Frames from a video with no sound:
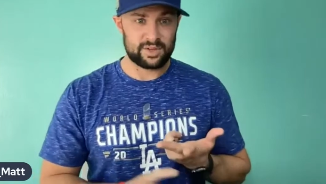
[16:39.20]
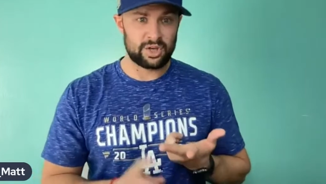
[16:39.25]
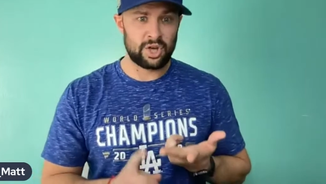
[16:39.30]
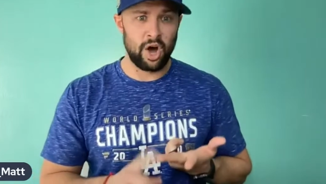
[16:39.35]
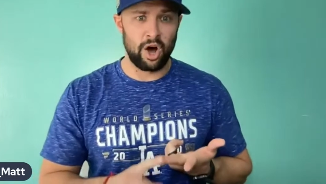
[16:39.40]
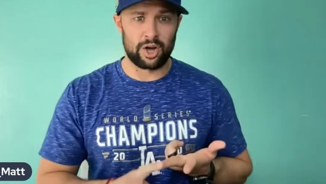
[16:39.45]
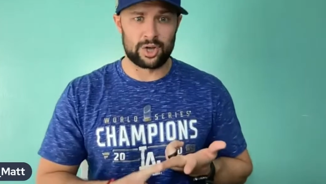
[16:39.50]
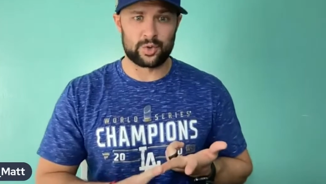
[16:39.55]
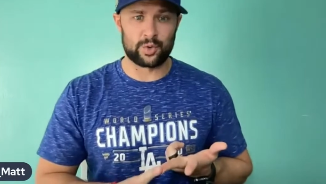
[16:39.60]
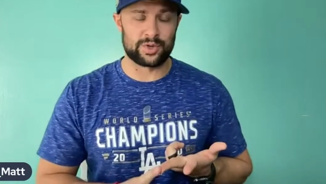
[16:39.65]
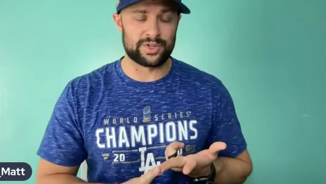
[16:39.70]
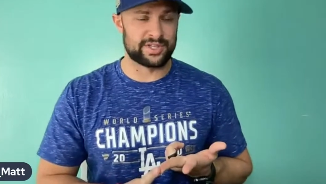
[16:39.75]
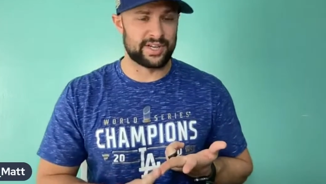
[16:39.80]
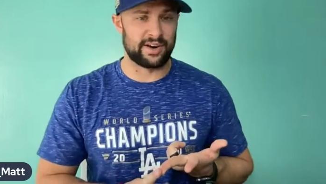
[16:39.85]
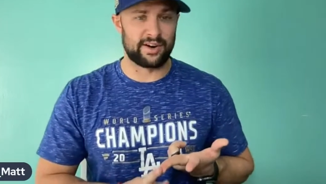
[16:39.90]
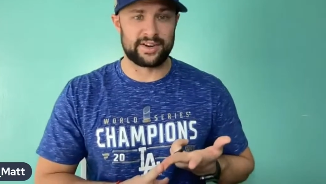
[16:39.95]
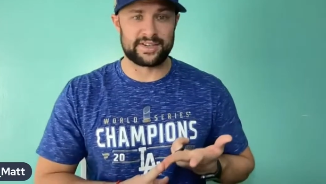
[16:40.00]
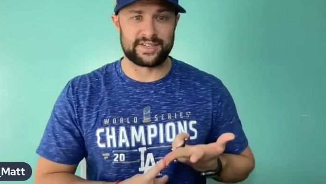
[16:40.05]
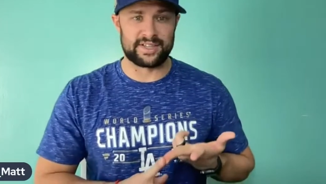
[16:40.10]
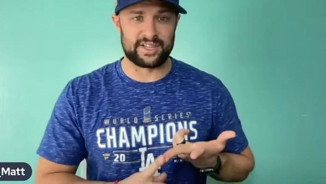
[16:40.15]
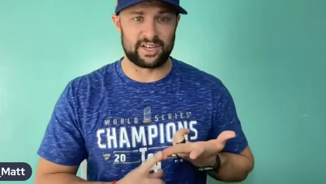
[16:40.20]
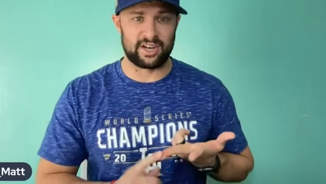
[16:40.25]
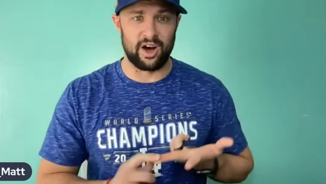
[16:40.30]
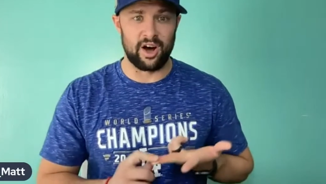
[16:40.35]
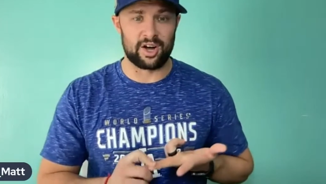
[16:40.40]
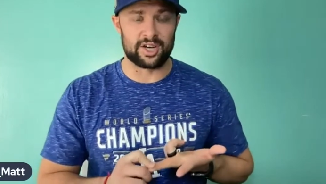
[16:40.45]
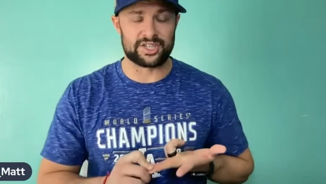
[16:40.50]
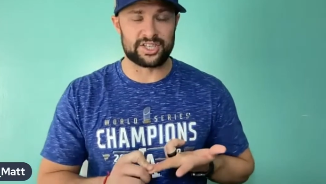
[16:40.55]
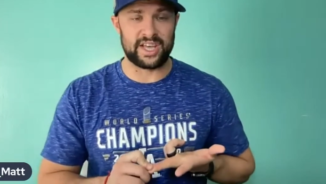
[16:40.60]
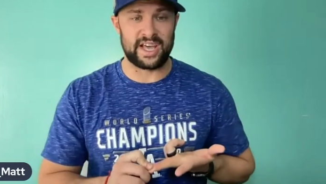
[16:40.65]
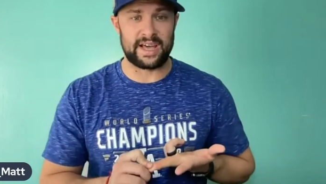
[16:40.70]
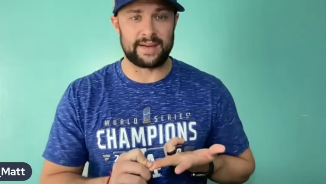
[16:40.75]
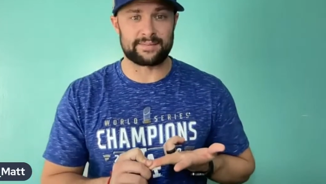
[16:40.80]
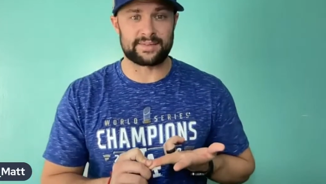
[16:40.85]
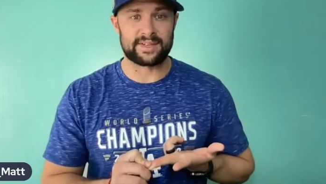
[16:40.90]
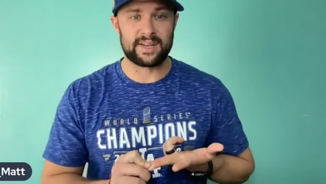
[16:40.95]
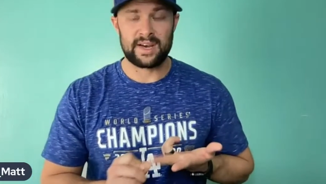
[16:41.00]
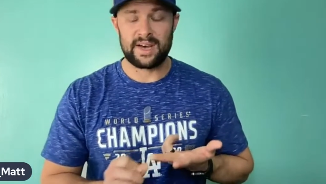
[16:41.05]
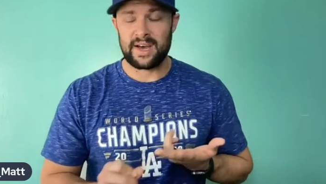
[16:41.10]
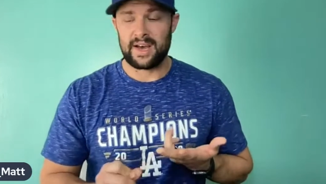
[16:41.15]
College World Series and the college
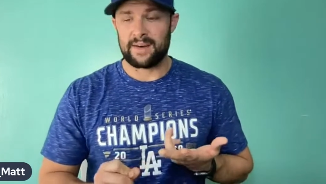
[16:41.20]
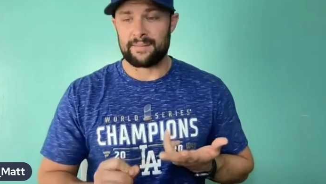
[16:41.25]
games.